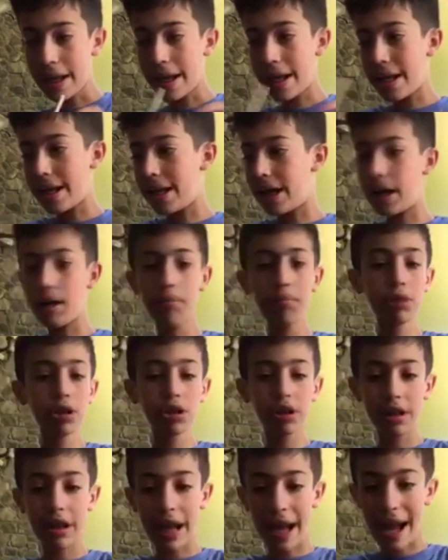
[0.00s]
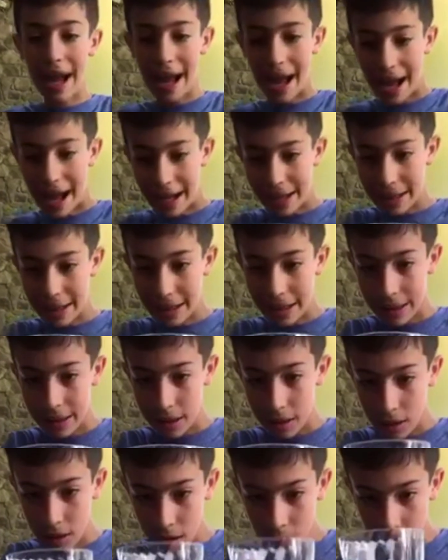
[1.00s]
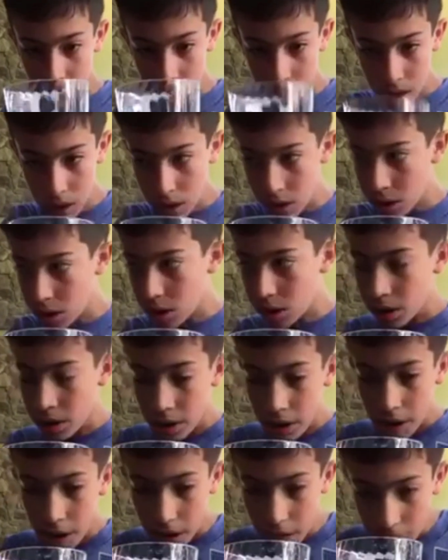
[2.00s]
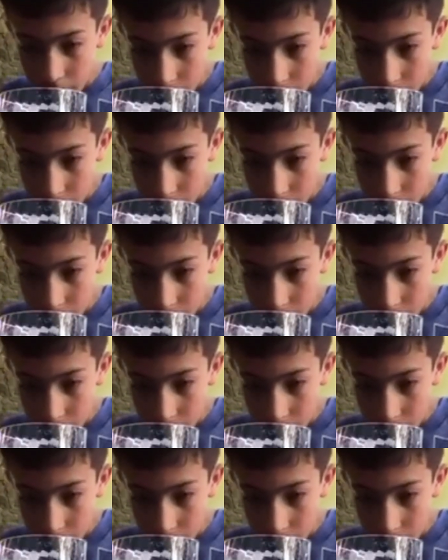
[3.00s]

and now I'm just gonna add in Oh